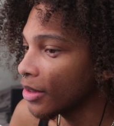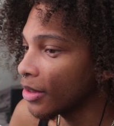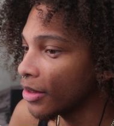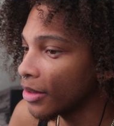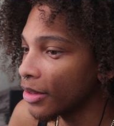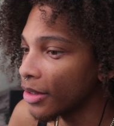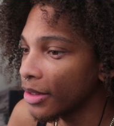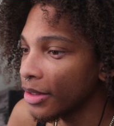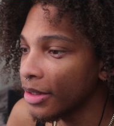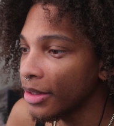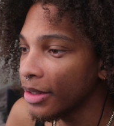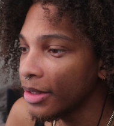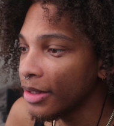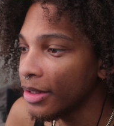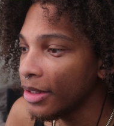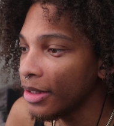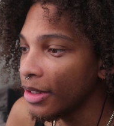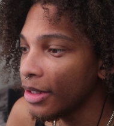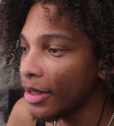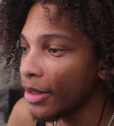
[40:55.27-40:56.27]
Okay.
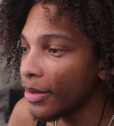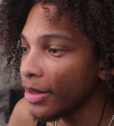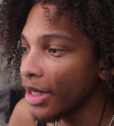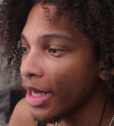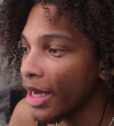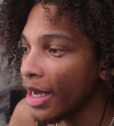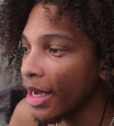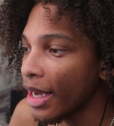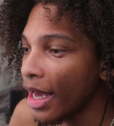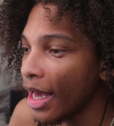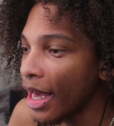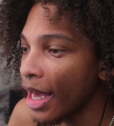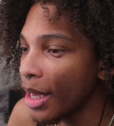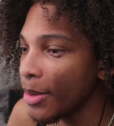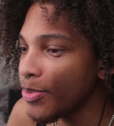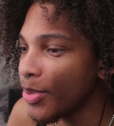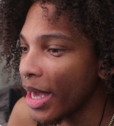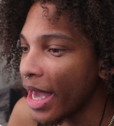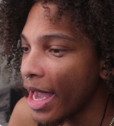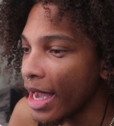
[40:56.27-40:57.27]
Okay,
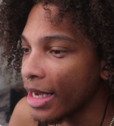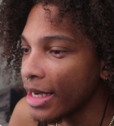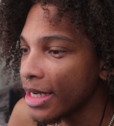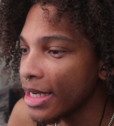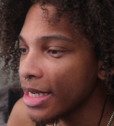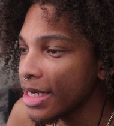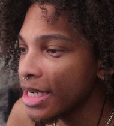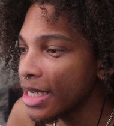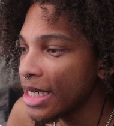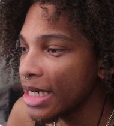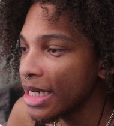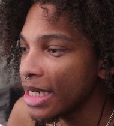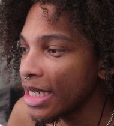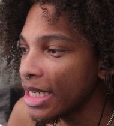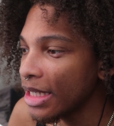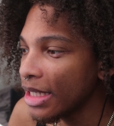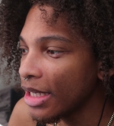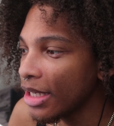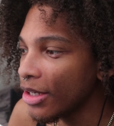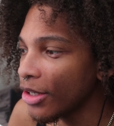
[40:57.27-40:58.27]
I'm back.
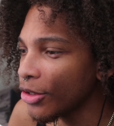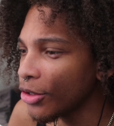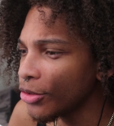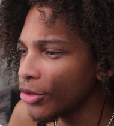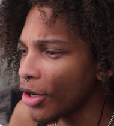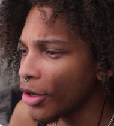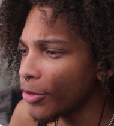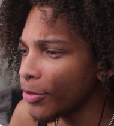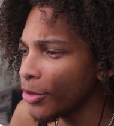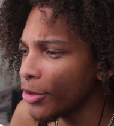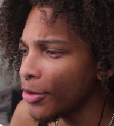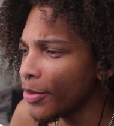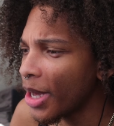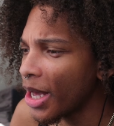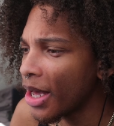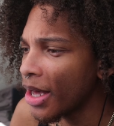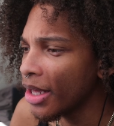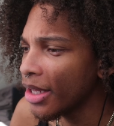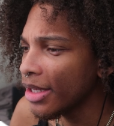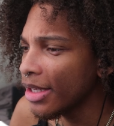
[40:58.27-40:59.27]
Another dark room,
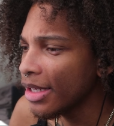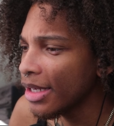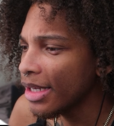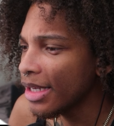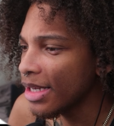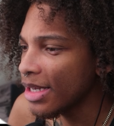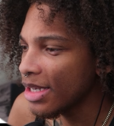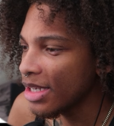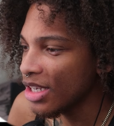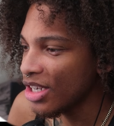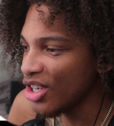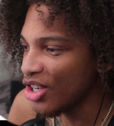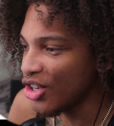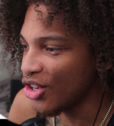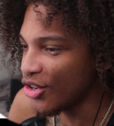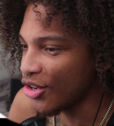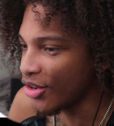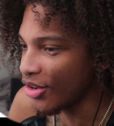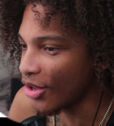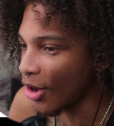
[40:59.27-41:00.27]
huh?
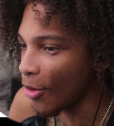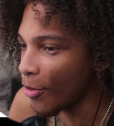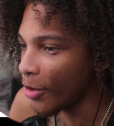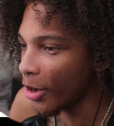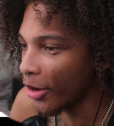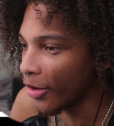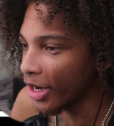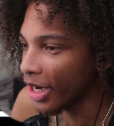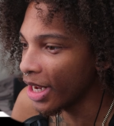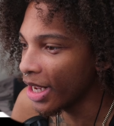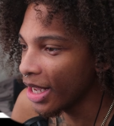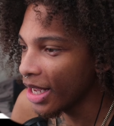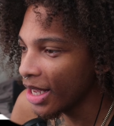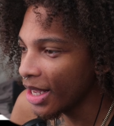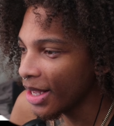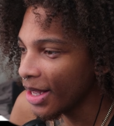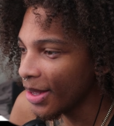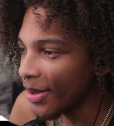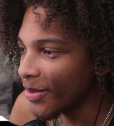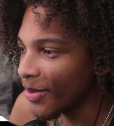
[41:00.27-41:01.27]
D don't worry.
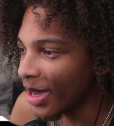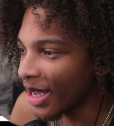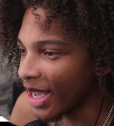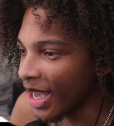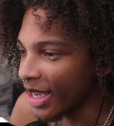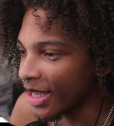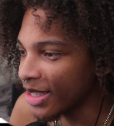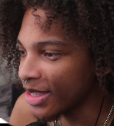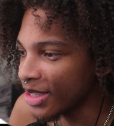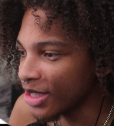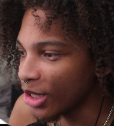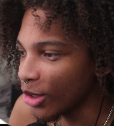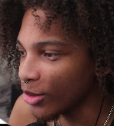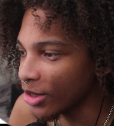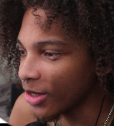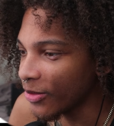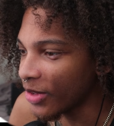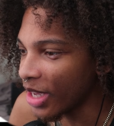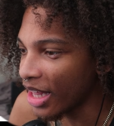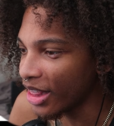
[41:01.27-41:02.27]
My hacking
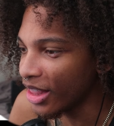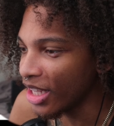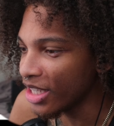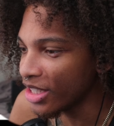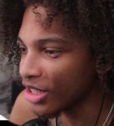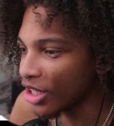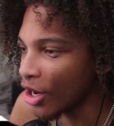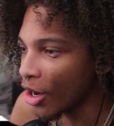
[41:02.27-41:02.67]
skills have got things